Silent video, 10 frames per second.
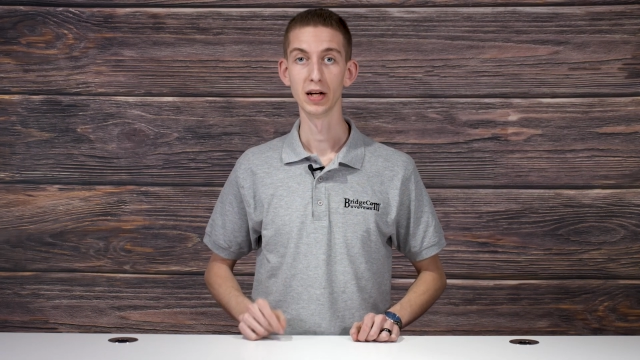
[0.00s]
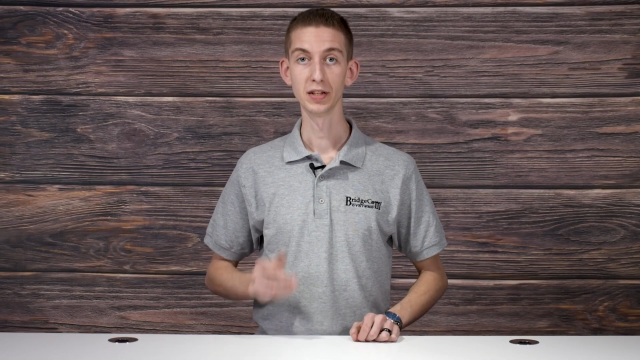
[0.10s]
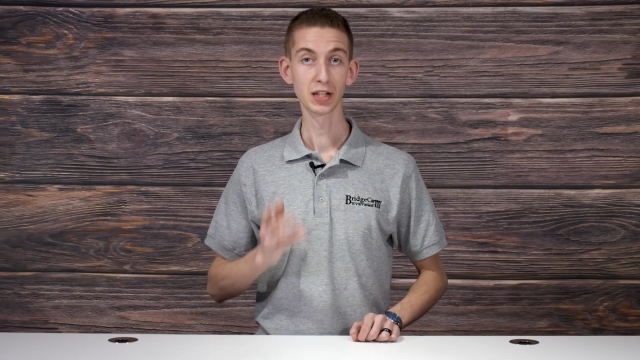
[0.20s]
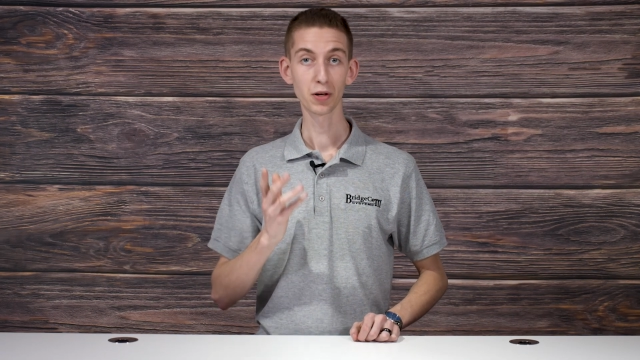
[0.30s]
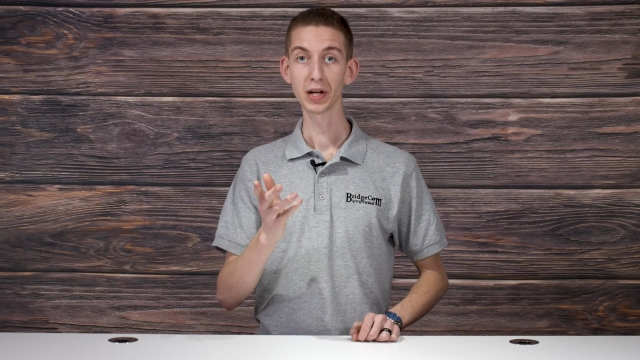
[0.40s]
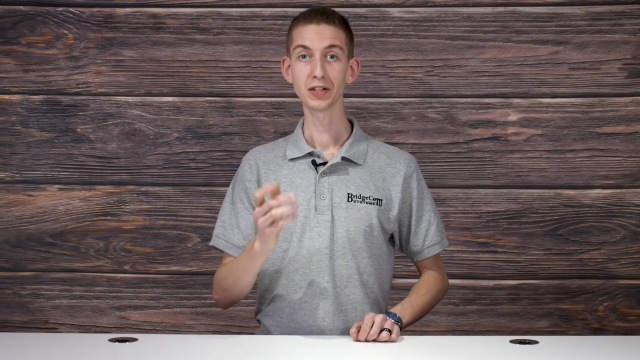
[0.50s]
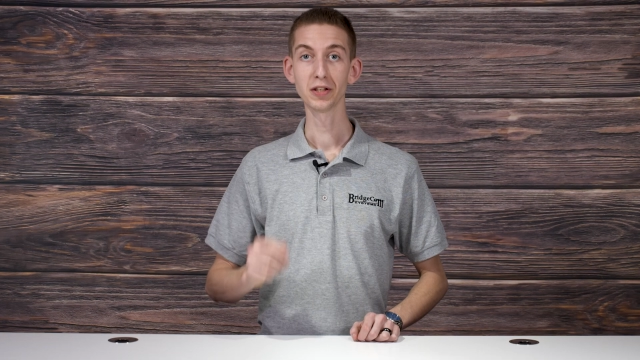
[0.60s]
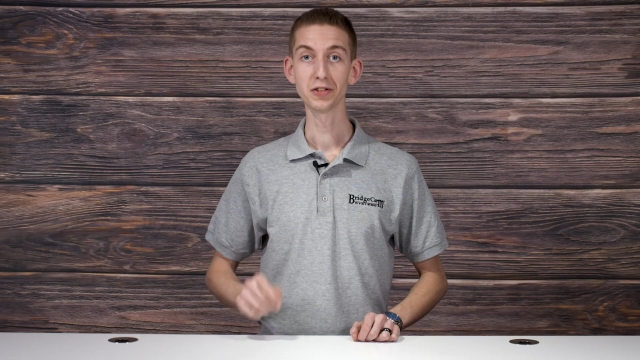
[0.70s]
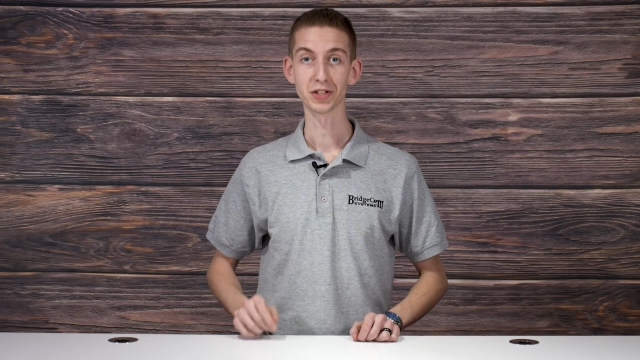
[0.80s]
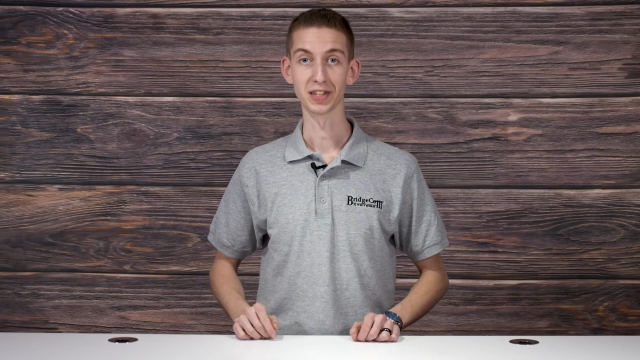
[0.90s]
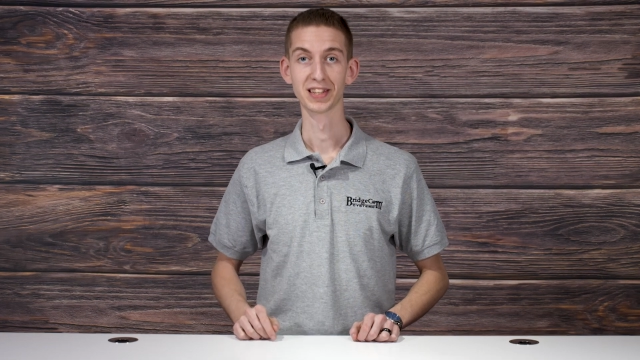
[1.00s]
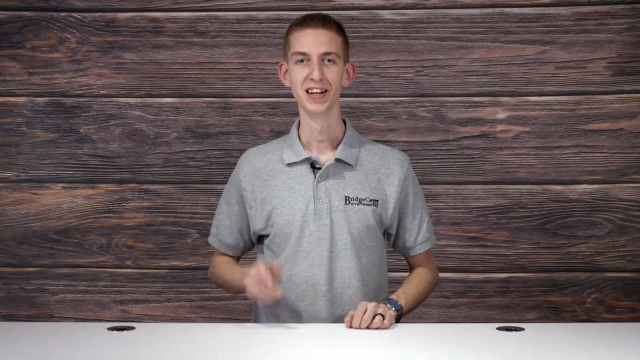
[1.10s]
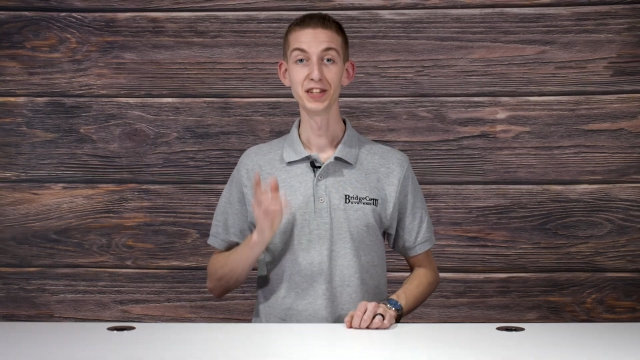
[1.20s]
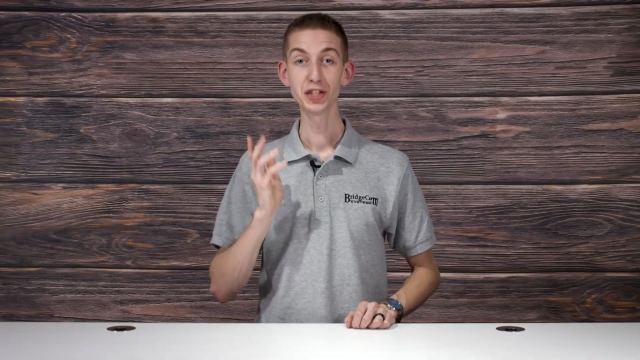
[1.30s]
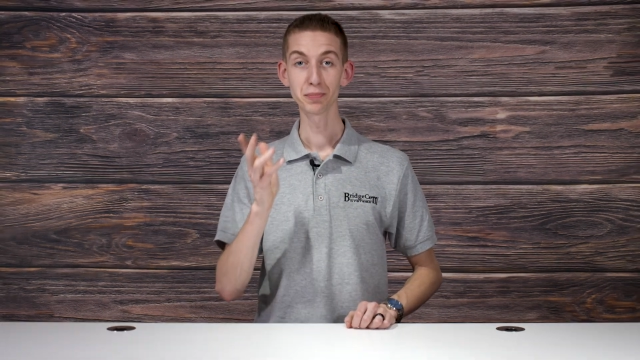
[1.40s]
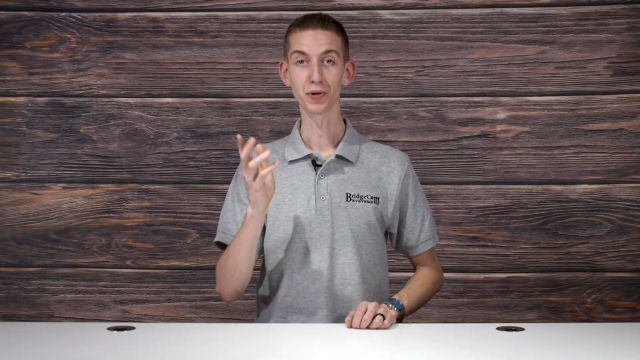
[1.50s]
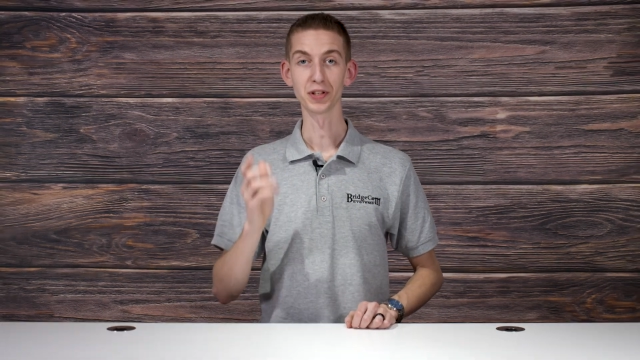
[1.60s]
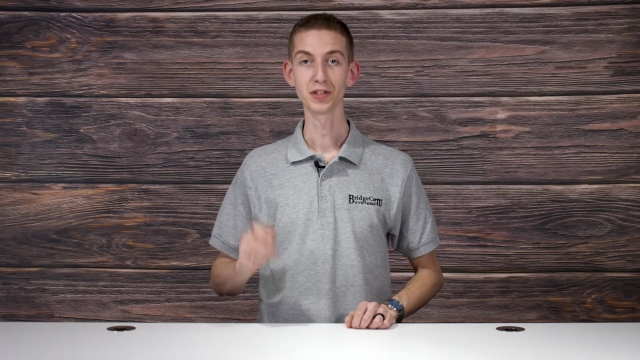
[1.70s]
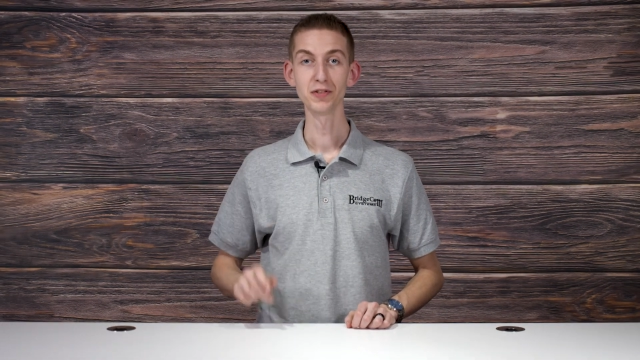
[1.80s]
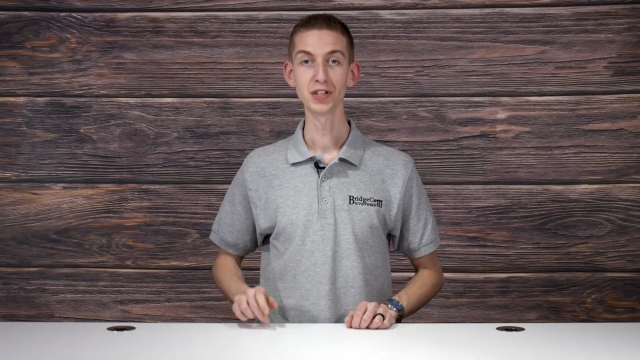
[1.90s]
And then go ahead and use it. At this
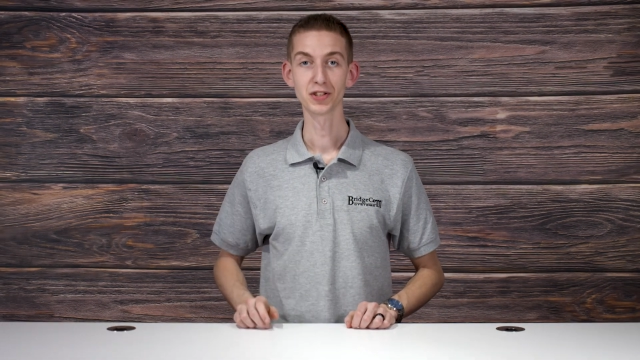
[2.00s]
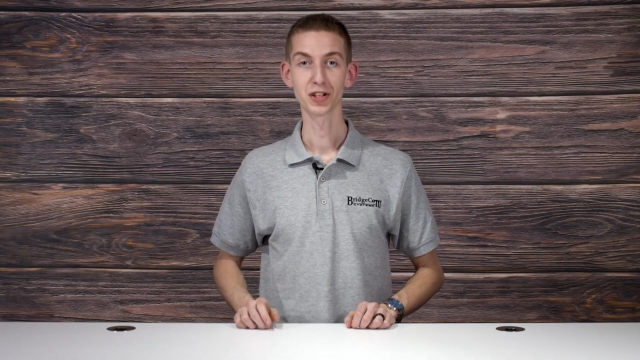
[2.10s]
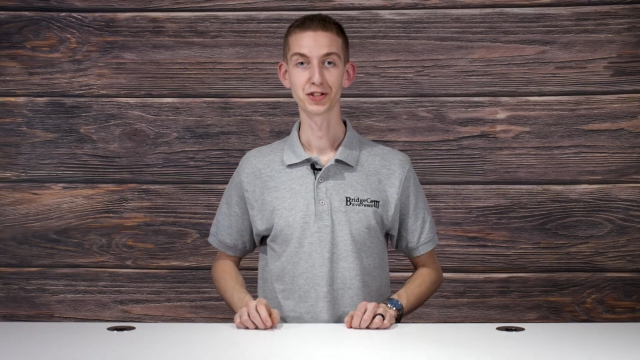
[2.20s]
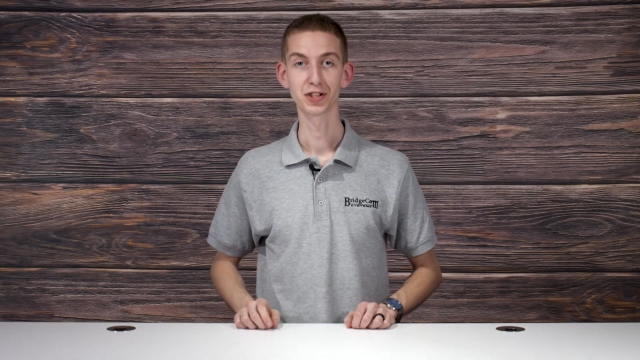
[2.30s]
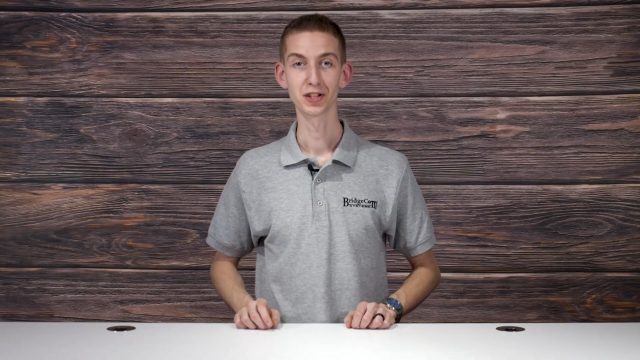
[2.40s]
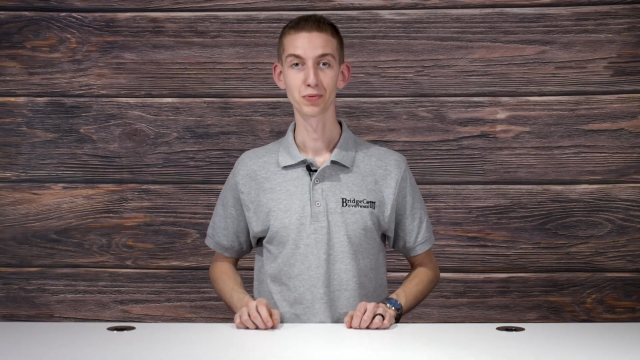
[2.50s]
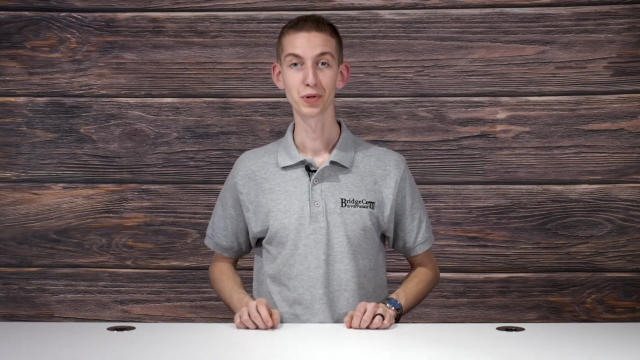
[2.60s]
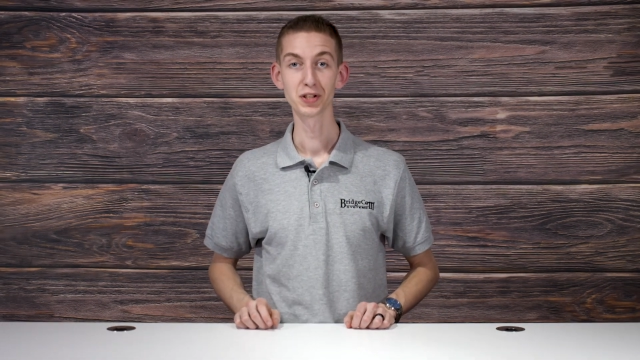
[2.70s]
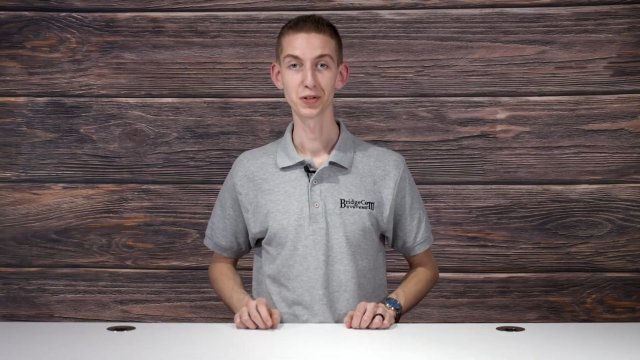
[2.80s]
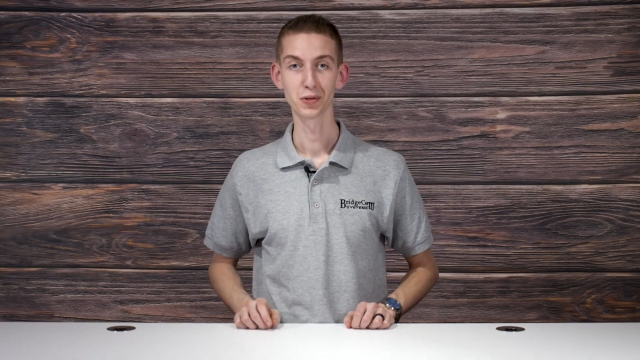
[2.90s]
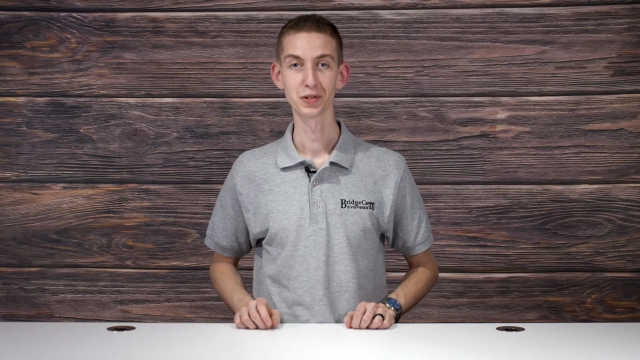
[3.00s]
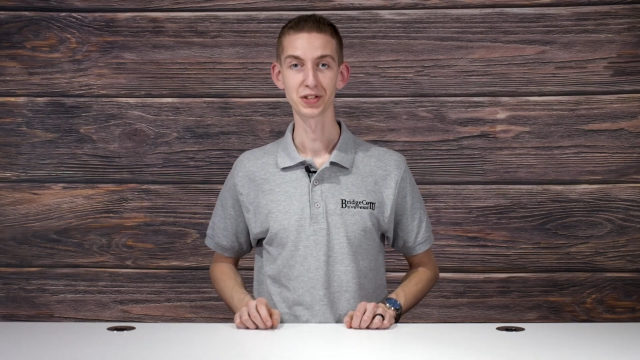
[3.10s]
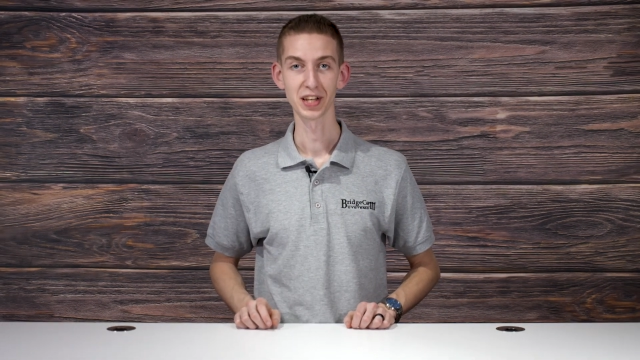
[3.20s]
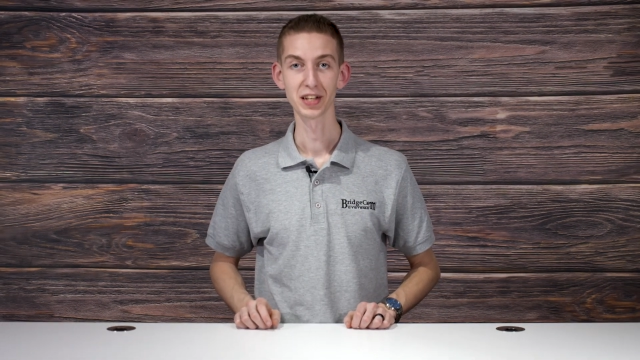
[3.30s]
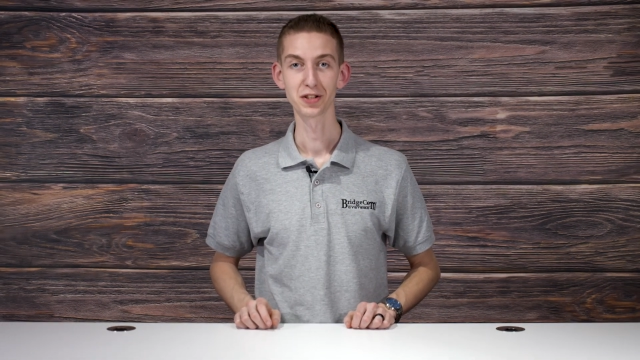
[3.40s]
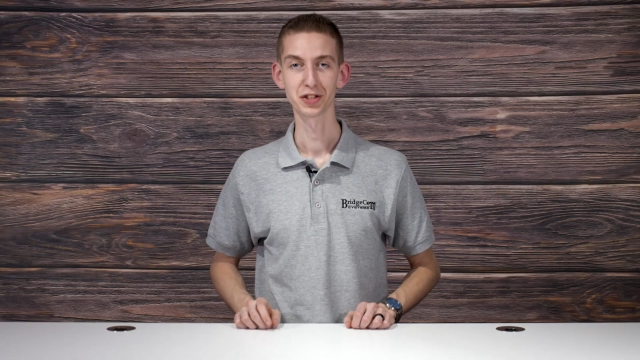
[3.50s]
point, you need to consider where you're going to get your